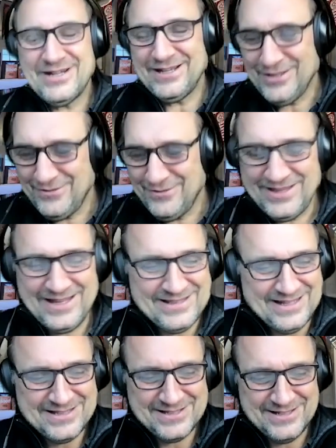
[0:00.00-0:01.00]
I love that.
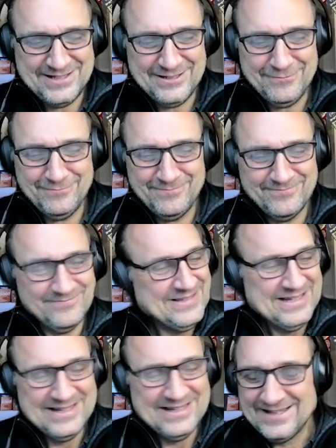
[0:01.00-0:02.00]
That's
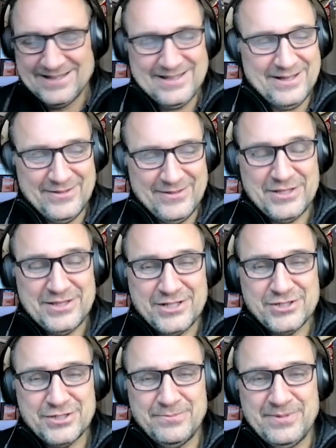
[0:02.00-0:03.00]

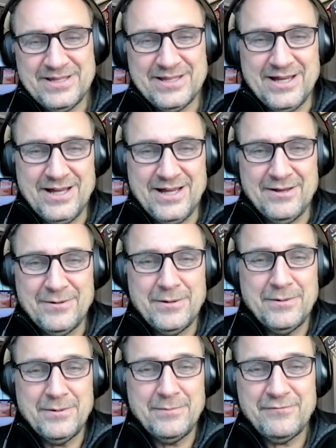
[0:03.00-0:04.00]
that should be
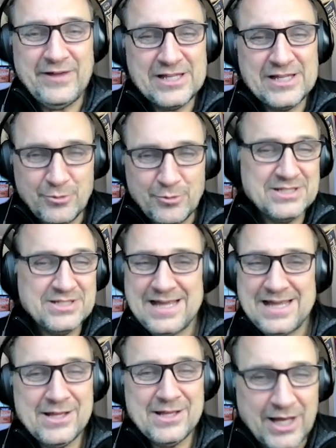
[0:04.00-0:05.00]
Facebook's
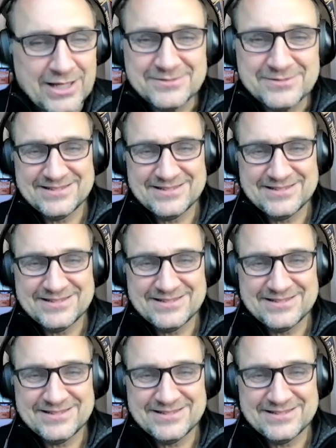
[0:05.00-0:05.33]
tagline.